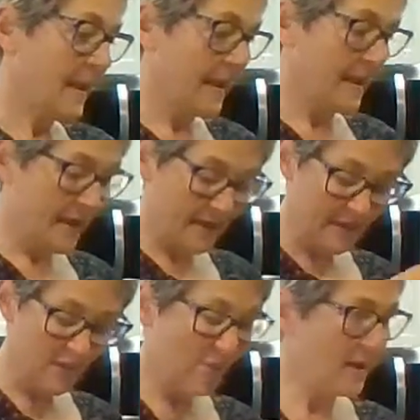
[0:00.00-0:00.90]

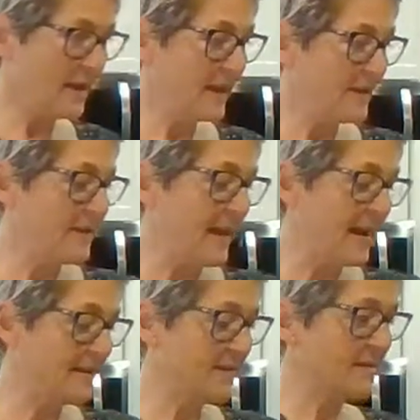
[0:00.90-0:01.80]
And we're going to get
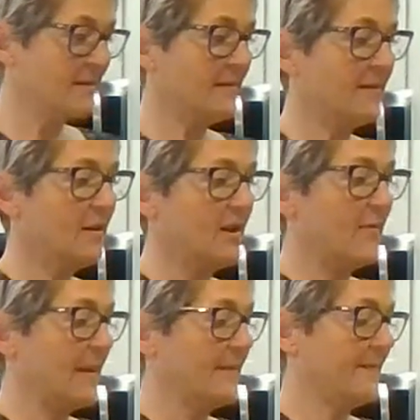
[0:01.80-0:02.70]
that
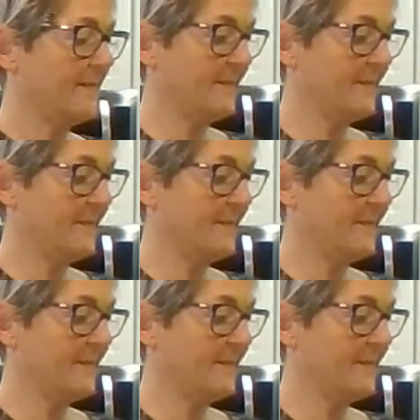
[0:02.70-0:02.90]
going.